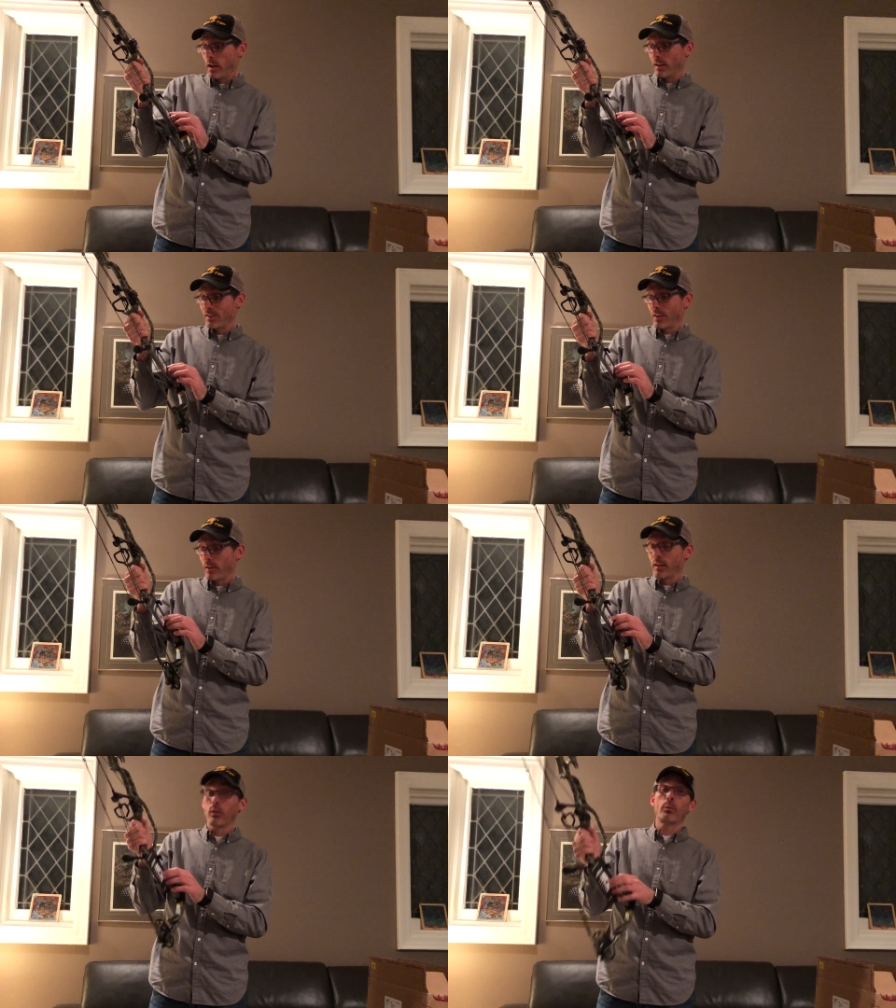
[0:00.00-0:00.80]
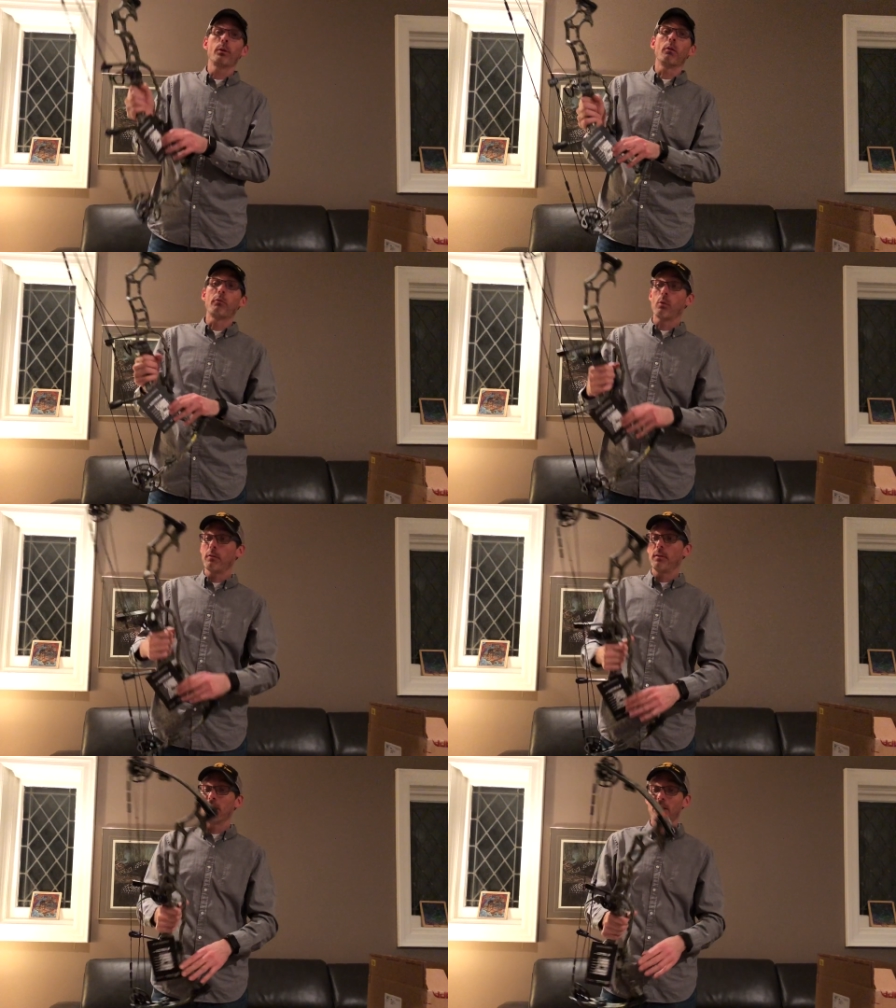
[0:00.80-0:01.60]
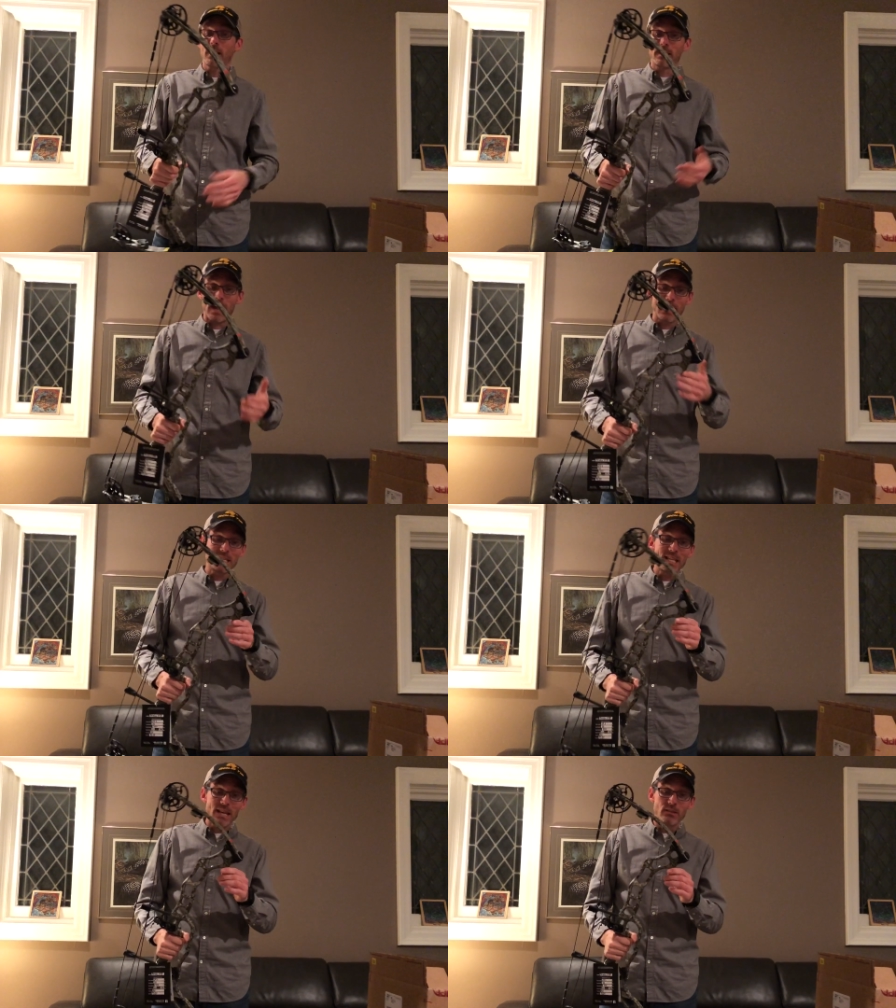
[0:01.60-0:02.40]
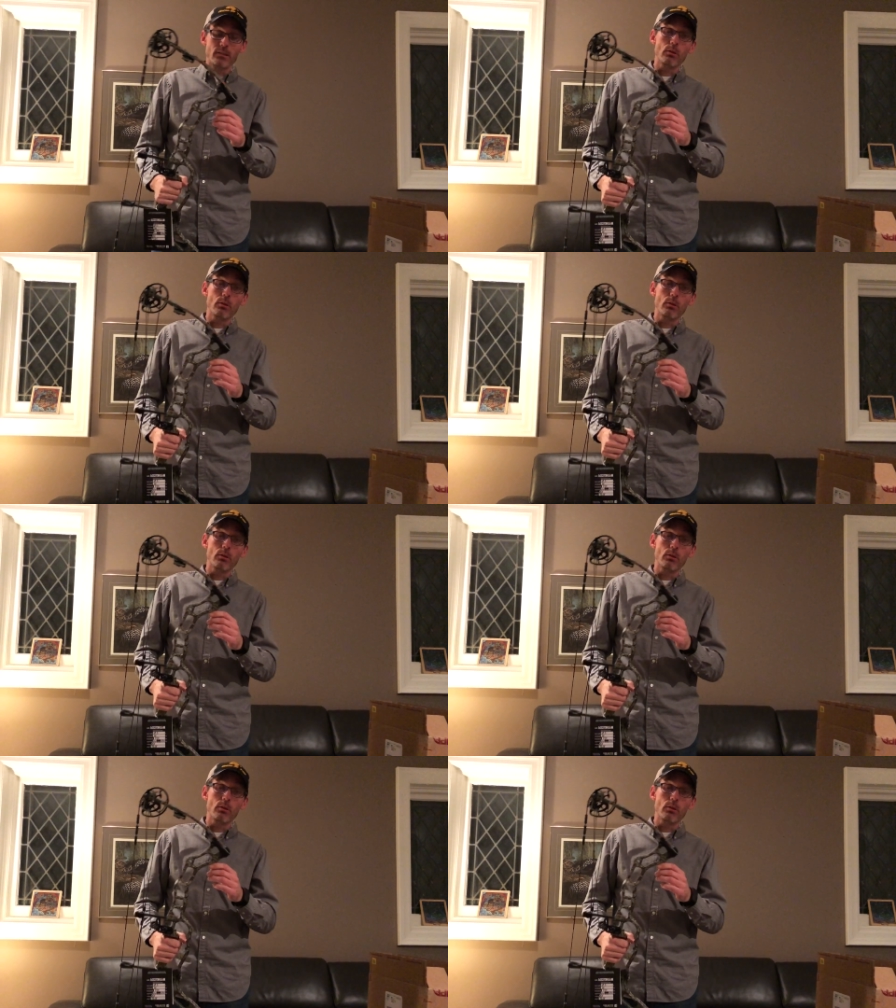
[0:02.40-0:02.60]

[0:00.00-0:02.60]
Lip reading: and say they're getting 340 feet a second as tested.